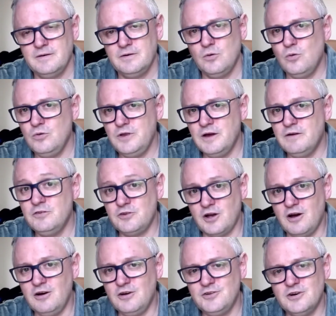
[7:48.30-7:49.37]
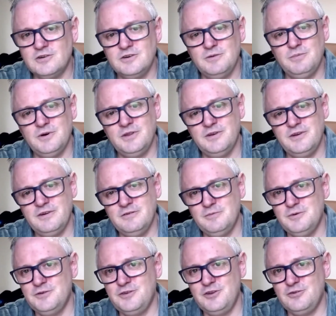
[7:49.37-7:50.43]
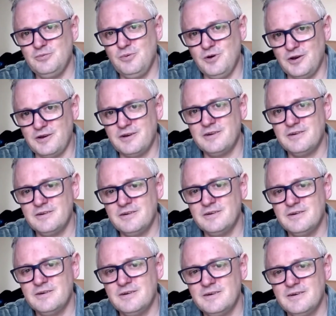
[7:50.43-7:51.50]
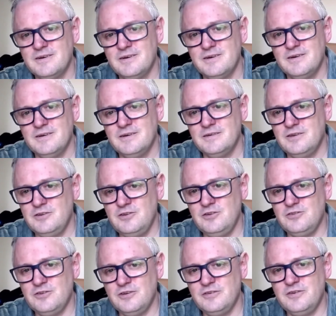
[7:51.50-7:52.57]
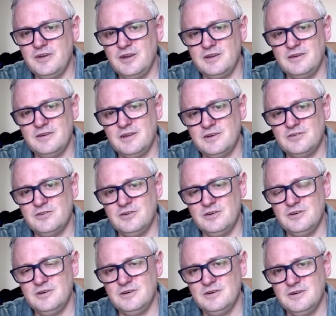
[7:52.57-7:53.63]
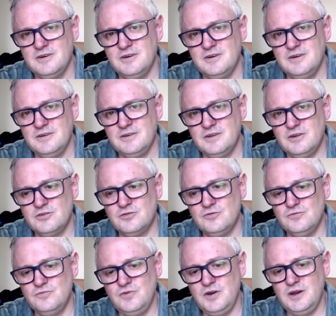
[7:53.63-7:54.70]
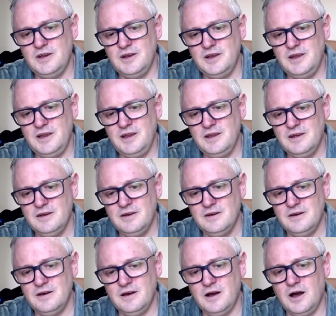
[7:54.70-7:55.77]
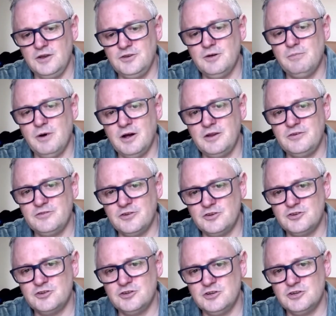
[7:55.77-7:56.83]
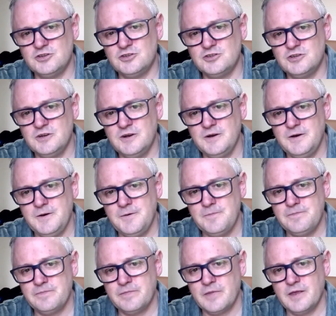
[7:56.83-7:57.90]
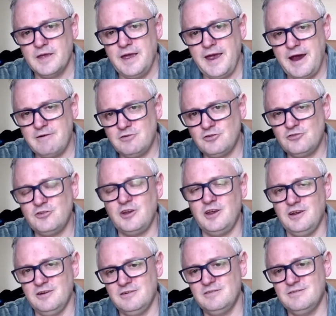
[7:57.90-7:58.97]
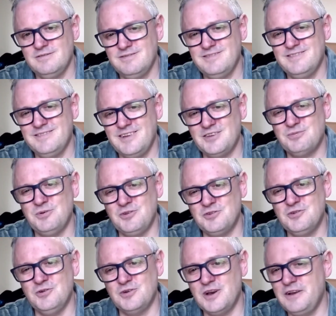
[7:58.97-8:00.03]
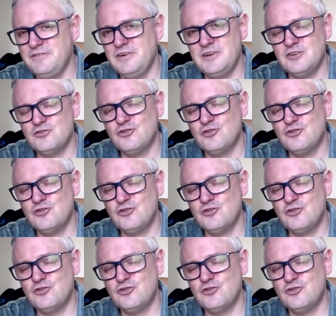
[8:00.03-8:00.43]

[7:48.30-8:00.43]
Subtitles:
All the others are targeted by the devil, but this one, this is the thing that that really undermines the church. Heresy. That's what it's called. Anything that's